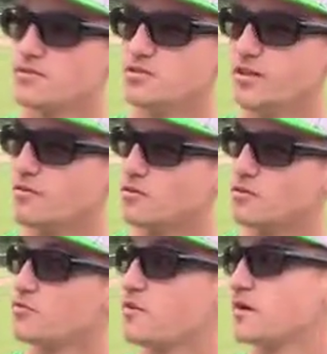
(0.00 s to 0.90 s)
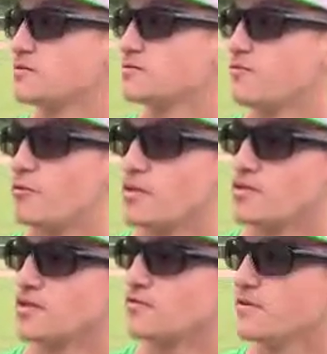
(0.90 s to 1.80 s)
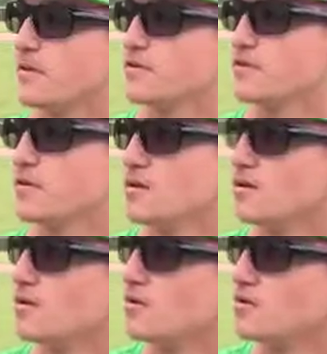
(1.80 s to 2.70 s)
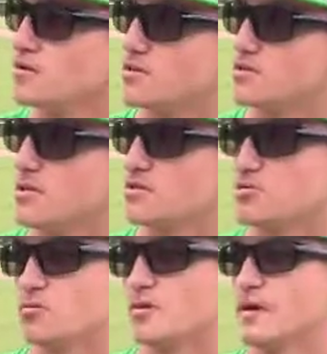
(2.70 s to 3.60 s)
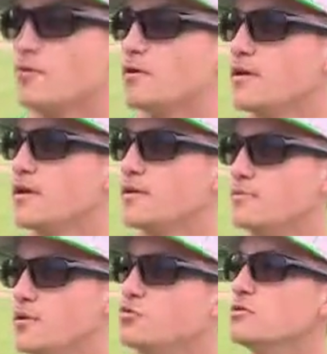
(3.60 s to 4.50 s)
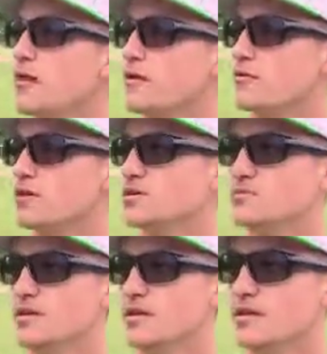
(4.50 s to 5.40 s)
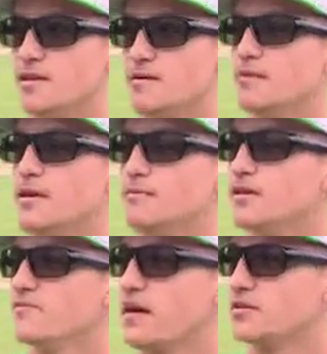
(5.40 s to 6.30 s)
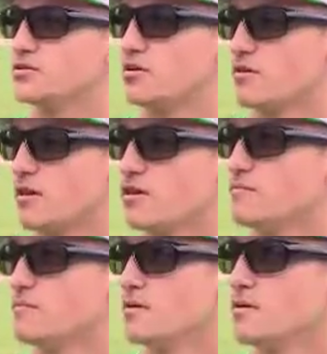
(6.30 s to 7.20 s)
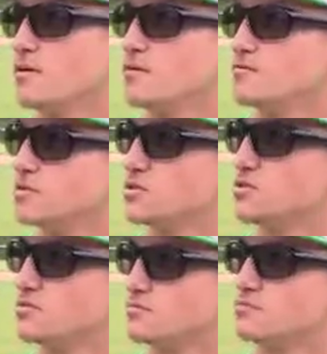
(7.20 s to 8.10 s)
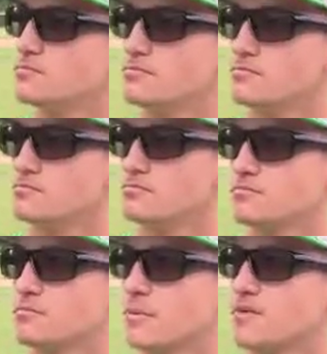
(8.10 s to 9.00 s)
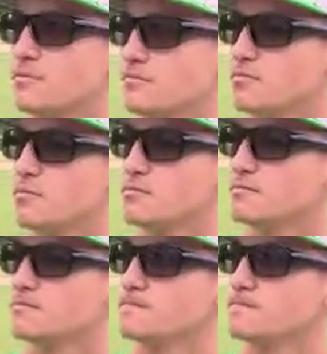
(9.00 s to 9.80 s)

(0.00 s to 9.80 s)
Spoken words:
We just had more than 3 errors, 4 errors every game. Going to this section, we only had 1 error, and we knew what that error was, but it didn't play a big factor in our game. We still kept up with it.